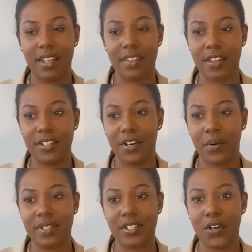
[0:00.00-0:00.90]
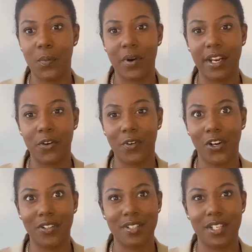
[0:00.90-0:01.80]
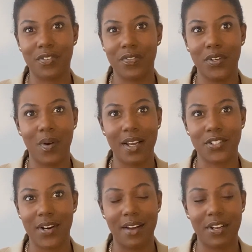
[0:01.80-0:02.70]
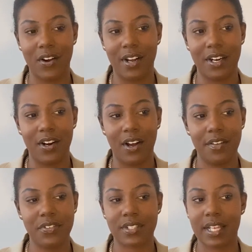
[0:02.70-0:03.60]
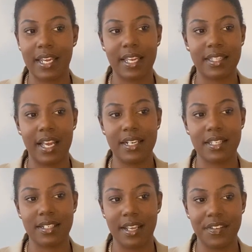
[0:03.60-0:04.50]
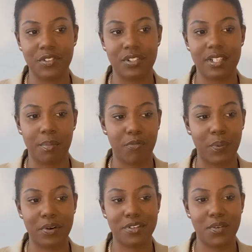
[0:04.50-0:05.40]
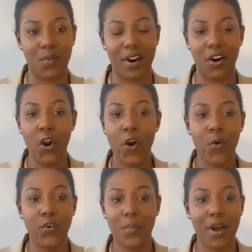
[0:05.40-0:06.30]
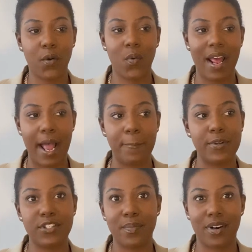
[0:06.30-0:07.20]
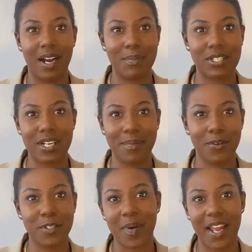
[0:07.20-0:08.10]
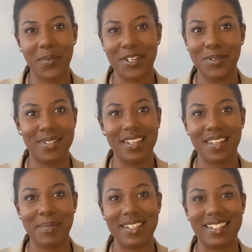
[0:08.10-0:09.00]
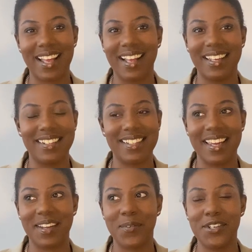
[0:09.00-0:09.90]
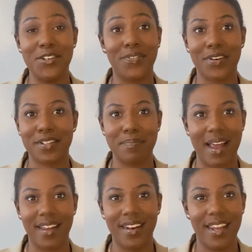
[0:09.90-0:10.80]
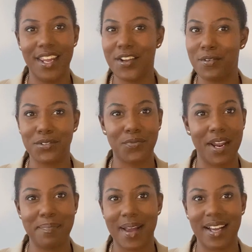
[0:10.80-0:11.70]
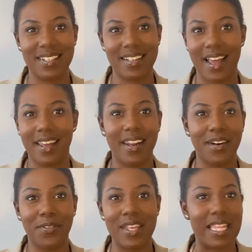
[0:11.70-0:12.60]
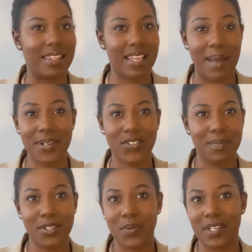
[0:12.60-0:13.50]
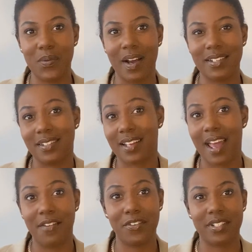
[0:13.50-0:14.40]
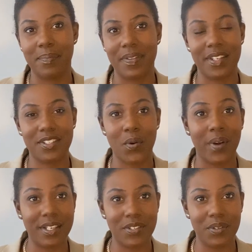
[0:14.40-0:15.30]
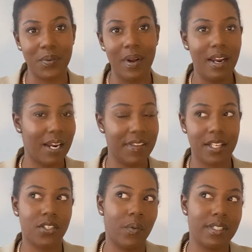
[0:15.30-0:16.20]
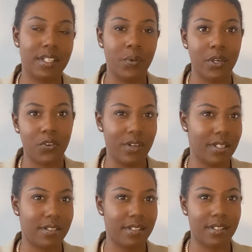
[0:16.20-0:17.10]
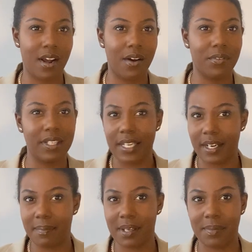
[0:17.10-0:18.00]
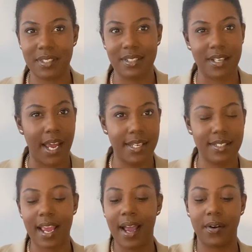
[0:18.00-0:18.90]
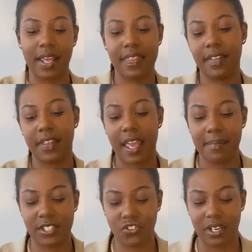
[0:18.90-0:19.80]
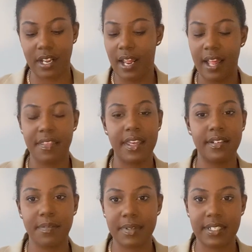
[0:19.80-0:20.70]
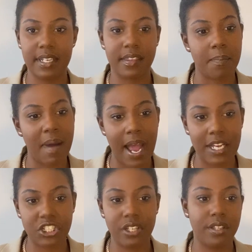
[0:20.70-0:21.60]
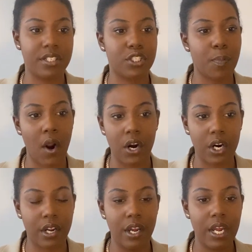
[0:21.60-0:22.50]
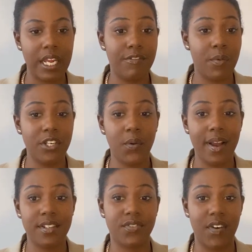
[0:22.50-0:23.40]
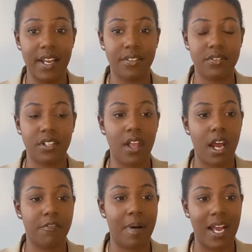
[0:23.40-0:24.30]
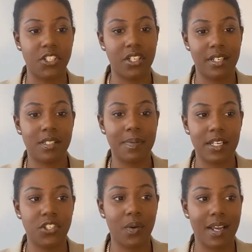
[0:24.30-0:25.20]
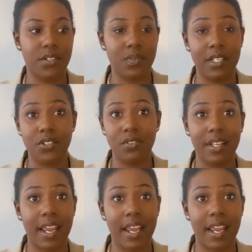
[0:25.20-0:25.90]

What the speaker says: it's a no-brainer, regardless of if you guys are having on and offs. Like, at the end of the day, this is the type of person where no matter what happens, no matter how much time goes by, when you see them, it's like when you first met. It goes right back to that, and I don't think that the chemistry between you guys is ever something that's going to, I think it's always going to increase. It's not really going to be able to die down. I think the chemistry, the intimacy, the passion, the spark, even when you guys fight, there's a lot of passion. It's because you guys really truly